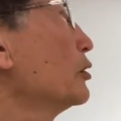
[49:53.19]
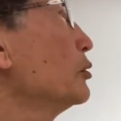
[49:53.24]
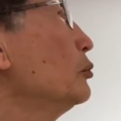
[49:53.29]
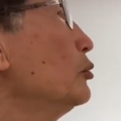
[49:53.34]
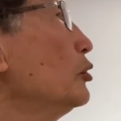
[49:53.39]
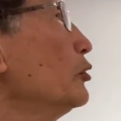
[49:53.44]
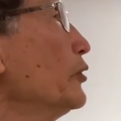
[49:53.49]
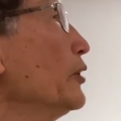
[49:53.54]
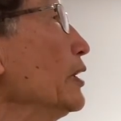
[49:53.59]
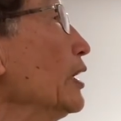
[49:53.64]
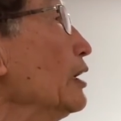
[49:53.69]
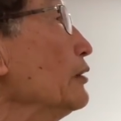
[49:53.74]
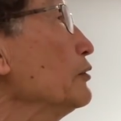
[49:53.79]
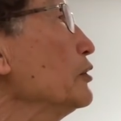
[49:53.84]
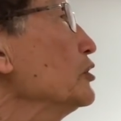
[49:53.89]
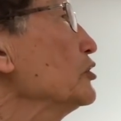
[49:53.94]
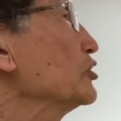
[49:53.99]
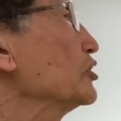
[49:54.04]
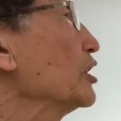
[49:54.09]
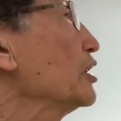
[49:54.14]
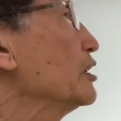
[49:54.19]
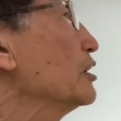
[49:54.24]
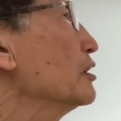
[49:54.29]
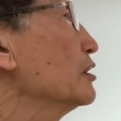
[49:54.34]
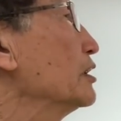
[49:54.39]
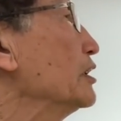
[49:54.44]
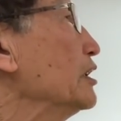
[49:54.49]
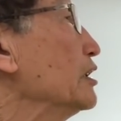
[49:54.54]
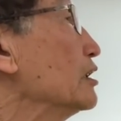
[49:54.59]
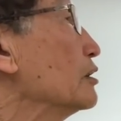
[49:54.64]
removing every single
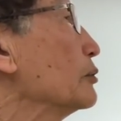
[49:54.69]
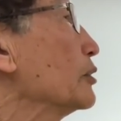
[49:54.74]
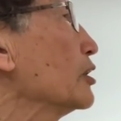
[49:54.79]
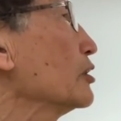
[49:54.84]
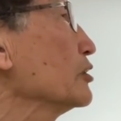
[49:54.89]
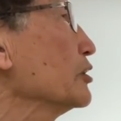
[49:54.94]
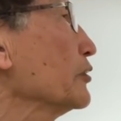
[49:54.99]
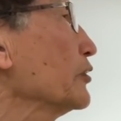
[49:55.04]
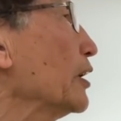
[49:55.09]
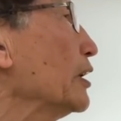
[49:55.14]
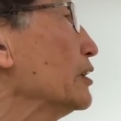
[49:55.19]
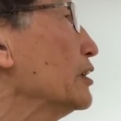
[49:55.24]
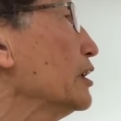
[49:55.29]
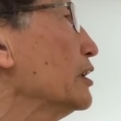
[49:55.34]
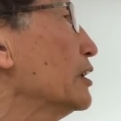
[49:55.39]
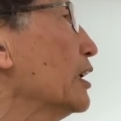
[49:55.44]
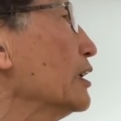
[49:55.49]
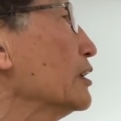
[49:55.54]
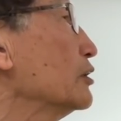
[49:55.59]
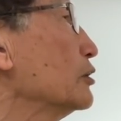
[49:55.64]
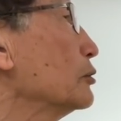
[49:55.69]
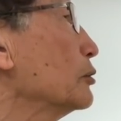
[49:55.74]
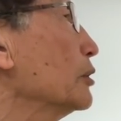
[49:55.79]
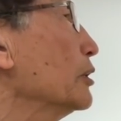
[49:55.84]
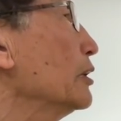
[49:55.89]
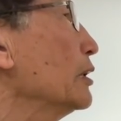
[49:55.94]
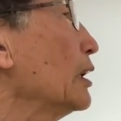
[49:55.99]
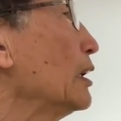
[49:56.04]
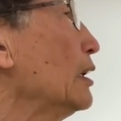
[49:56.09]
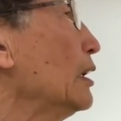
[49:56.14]
needle because if I did that, you
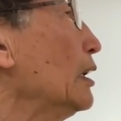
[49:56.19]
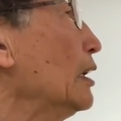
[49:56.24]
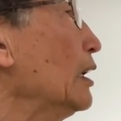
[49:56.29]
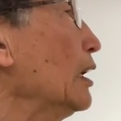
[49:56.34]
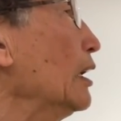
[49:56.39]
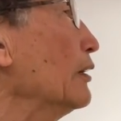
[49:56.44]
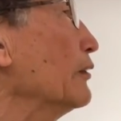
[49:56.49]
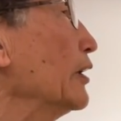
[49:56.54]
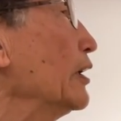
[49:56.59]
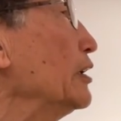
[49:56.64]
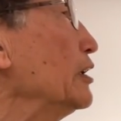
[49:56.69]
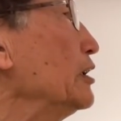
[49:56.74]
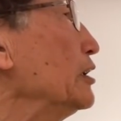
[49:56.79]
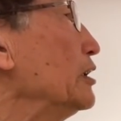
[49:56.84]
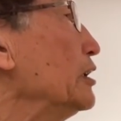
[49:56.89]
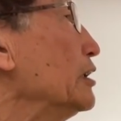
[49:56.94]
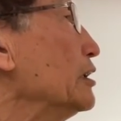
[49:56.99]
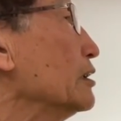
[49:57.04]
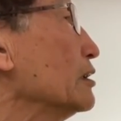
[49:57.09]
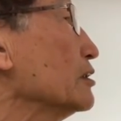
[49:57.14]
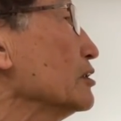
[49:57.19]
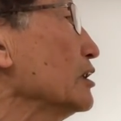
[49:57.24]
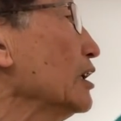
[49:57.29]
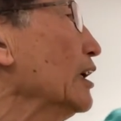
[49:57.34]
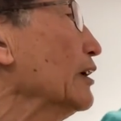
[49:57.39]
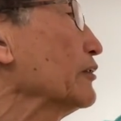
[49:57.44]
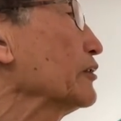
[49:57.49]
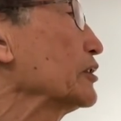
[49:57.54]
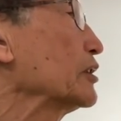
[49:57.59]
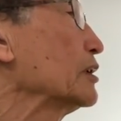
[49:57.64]
wouldn't have any needles
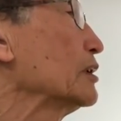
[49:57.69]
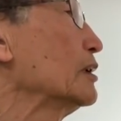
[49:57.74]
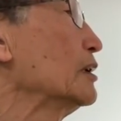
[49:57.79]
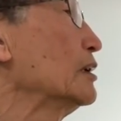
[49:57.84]
left.